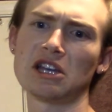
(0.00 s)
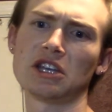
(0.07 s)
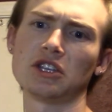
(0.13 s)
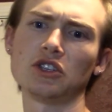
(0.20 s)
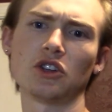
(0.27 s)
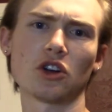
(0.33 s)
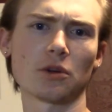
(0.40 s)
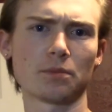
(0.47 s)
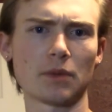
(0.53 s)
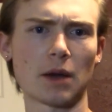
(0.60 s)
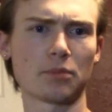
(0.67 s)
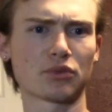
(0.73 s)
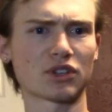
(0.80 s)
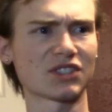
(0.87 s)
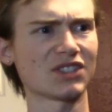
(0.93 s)
you know, a
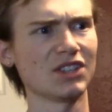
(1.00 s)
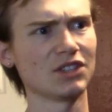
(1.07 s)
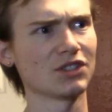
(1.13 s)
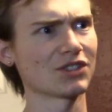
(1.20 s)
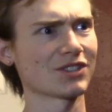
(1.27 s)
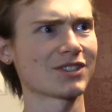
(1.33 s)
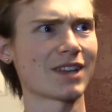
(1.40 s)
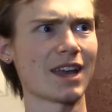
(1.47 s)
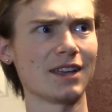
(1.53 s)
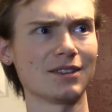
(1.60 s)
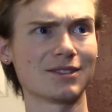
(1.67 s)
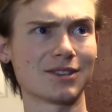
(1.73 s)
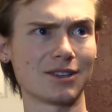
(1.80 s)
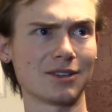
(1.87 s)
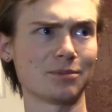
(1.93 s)
prestigious site
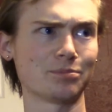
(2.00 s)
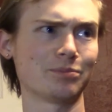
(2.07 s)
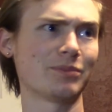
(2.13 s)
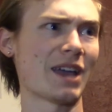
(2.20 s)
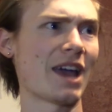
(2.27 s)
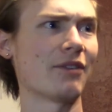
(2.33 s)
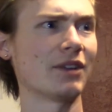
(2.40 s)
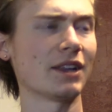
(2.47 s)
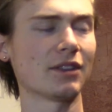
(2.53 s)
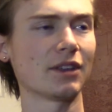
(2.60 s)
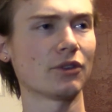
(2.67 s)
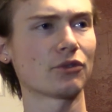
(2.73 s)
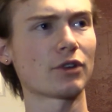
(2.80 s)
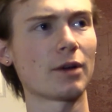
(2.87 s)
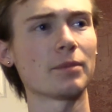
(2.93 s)
to have
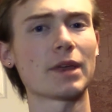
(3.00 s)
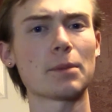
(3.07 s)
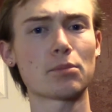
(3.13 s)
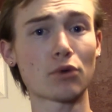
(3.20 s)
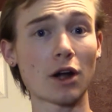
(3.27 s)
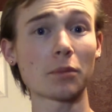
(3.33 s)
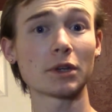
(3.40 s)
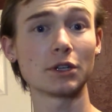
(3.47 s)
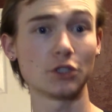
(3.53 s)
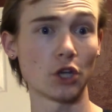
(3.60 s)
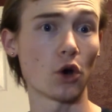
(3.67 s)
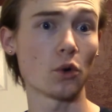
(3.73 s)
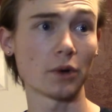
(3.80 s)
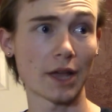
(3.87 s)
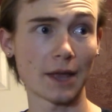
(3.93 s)
anything from. They probably
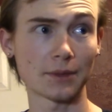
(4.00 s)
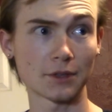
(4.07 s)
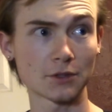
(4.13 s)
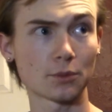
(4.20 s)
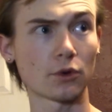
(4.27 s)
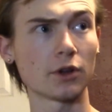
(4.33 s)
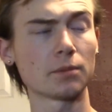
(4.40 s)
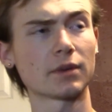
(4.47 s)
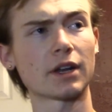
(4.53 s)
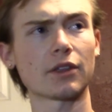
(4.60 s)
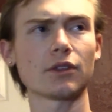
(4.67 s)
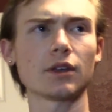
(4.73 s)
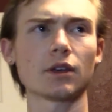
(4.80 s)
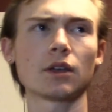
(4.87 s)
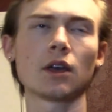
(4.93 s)
don't at this point, but I
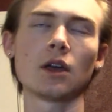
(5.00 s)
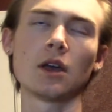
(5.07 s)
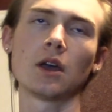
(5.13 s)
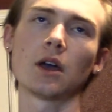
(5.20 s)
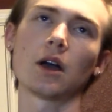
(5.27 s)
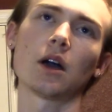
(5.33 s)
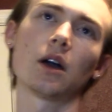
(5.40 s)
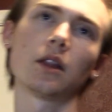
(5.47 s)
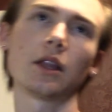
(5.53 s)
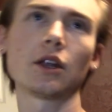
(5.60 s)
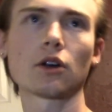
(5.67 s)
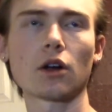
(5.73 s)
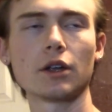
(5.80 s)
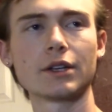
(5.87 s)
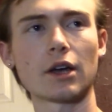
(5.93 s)
think
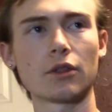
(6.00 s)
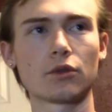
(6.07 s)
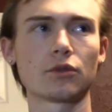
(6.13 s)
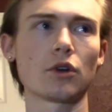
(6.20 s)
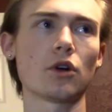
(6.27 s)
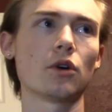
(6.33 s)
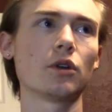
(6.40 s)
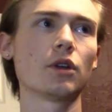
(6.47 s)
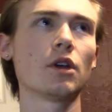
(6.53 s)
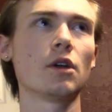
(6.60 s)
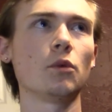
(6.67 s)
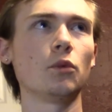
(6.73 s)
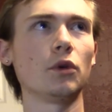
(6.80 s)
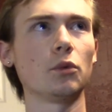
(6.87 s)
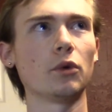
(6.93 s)
later on down the road
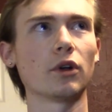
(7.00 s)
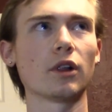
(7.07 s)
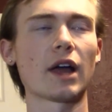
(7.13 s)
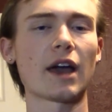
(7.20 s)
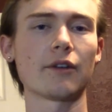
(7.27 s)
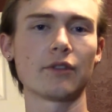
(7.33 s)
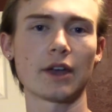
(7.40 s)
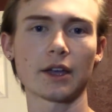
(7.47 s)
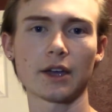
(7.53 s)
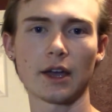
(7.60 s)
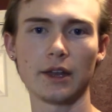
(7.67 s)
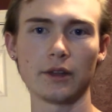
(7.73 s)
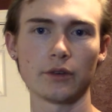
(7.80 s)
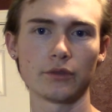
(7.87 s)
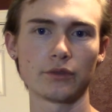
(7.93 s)
we will have that
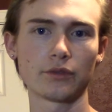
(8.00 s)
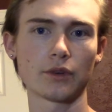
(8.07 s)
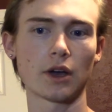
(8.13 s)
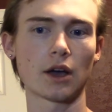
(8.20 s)
kind of